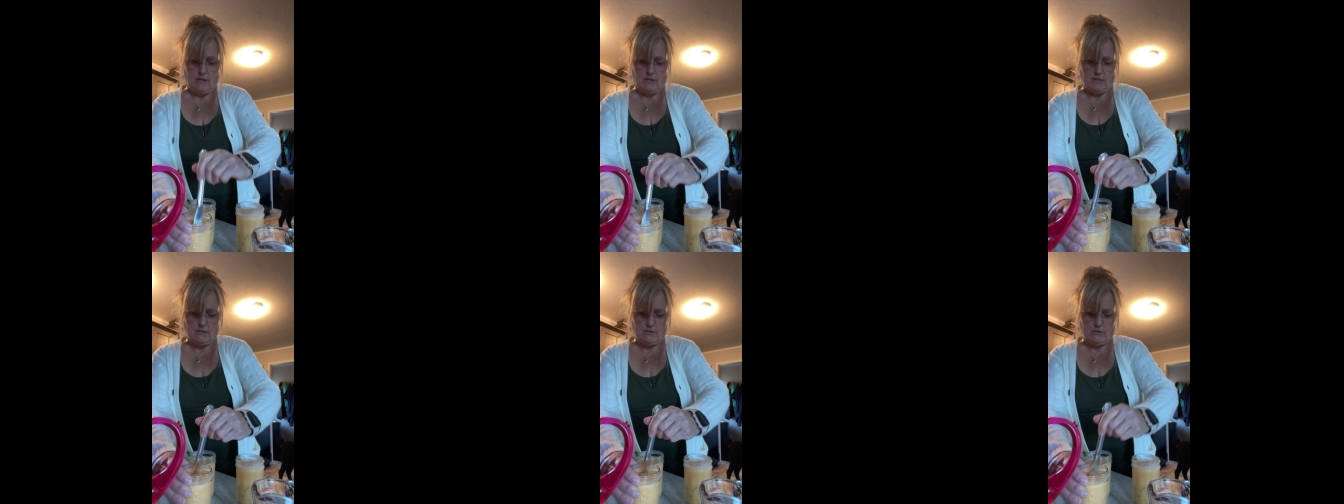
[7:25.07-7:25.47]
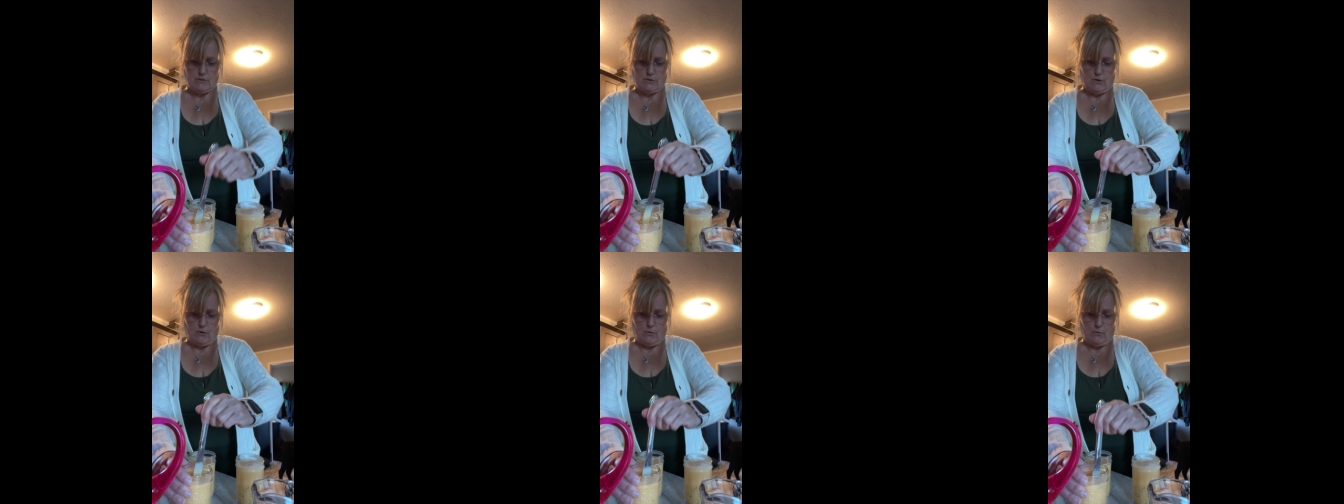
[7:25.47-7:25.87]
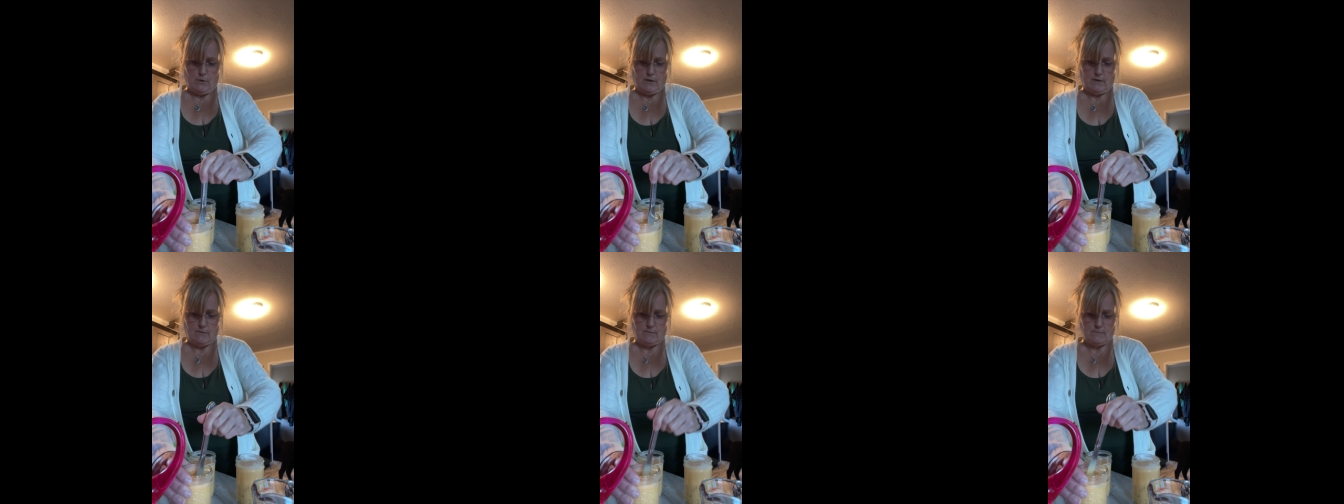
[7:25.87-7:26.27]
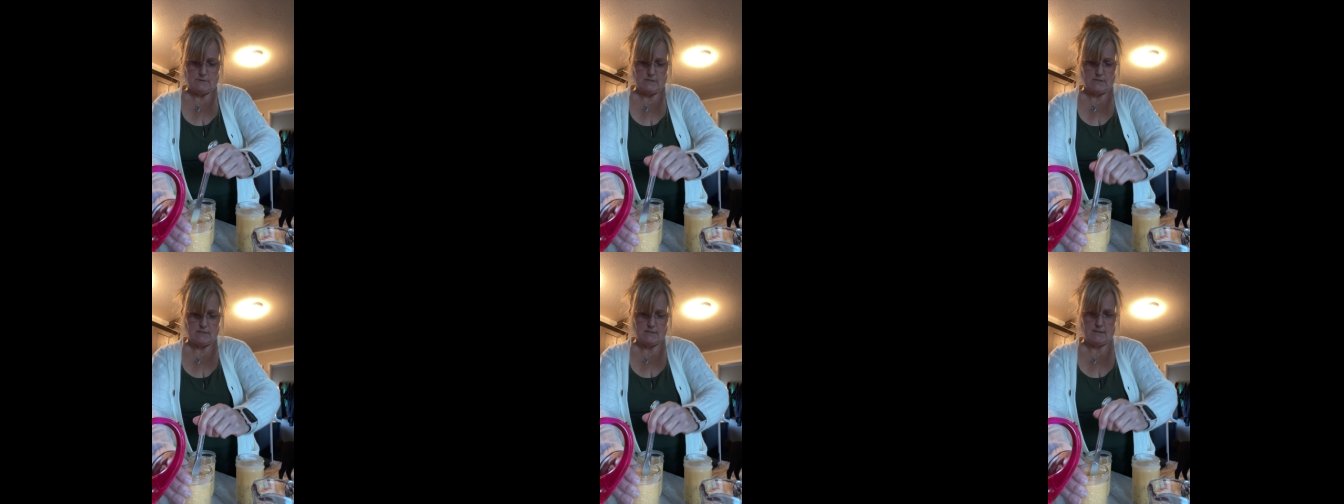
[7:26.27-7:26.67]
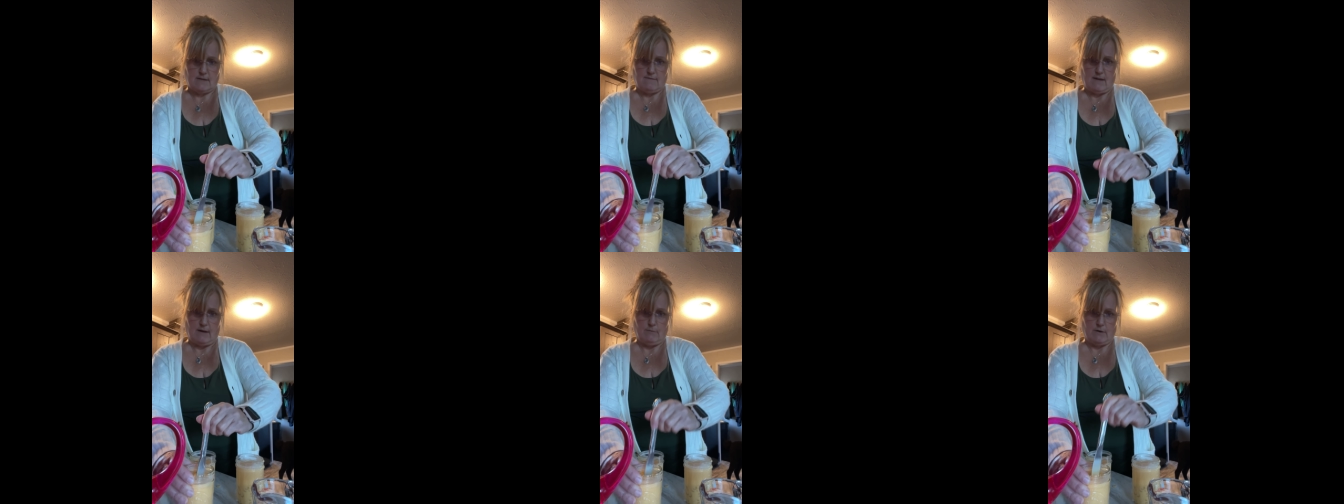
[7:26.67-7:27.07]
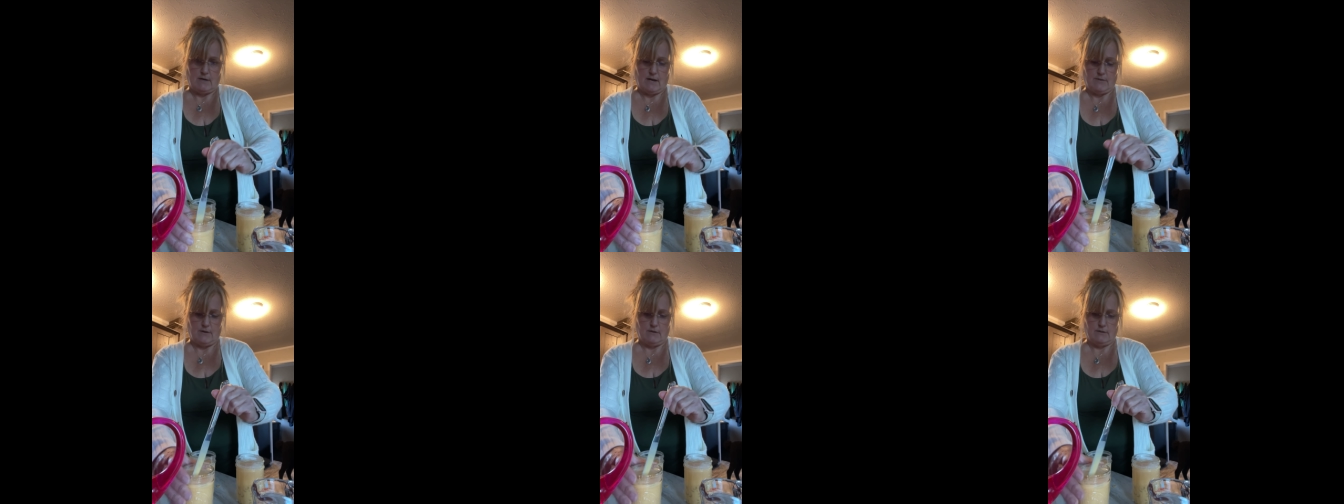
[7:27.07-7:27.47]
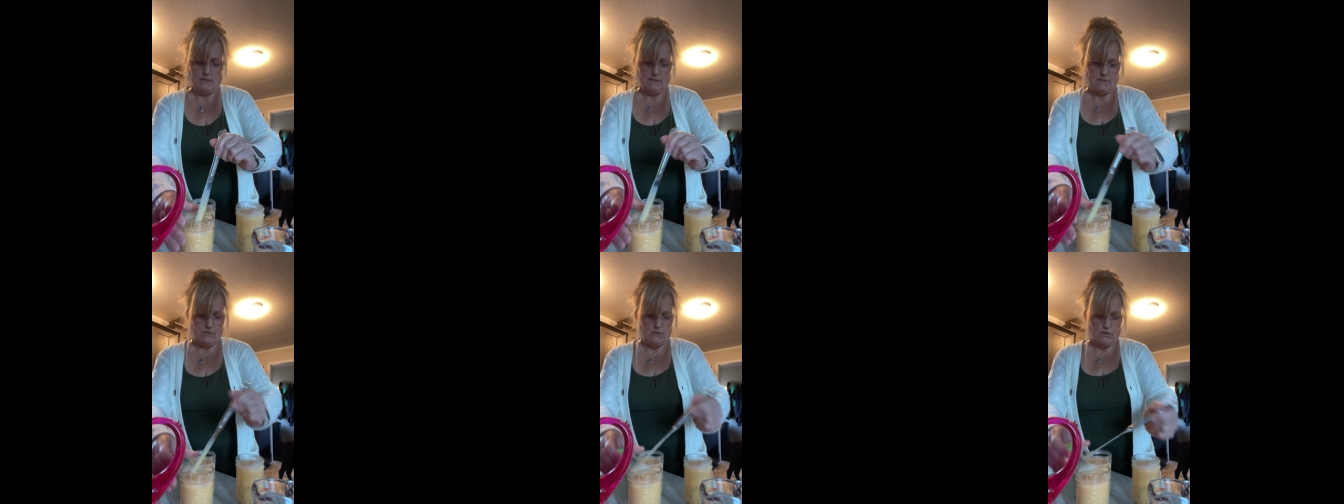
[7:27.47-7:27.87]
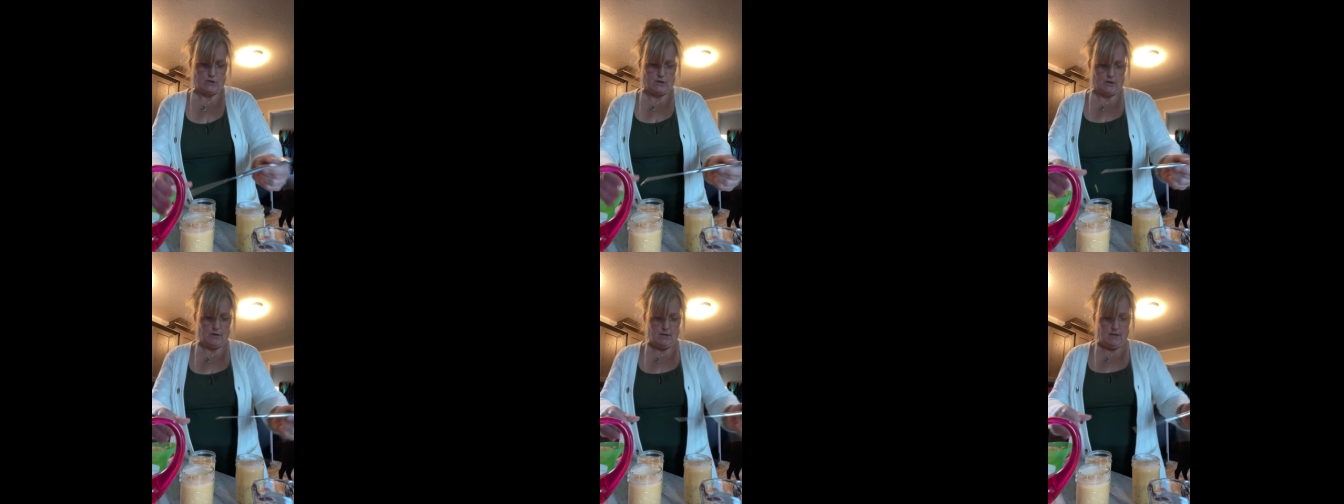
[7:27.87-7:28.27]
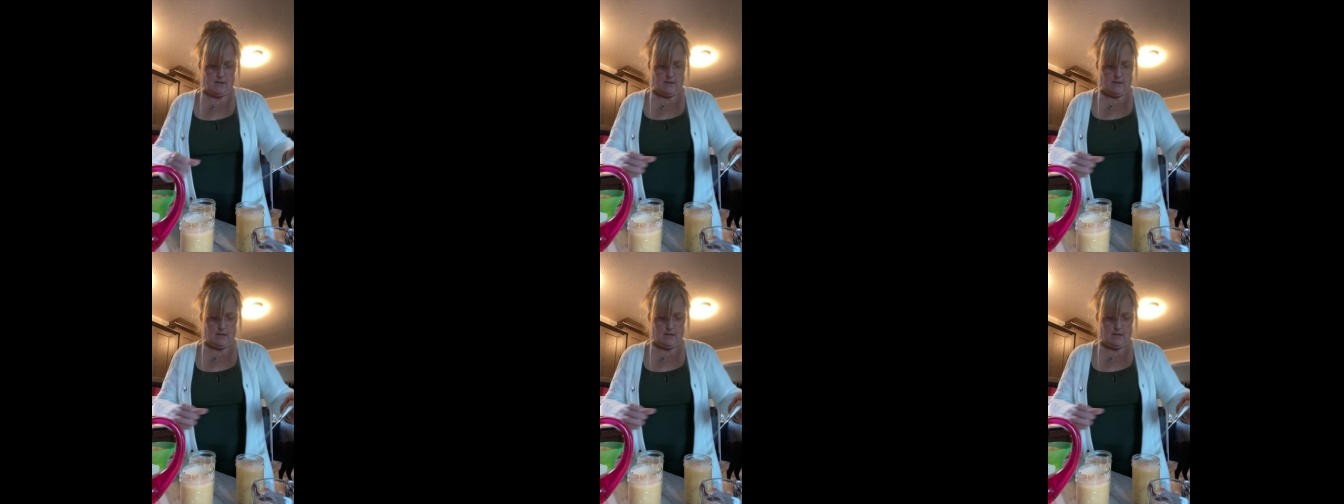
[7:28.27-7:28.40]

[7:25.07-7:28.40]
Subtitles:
So let's get that one another little stir.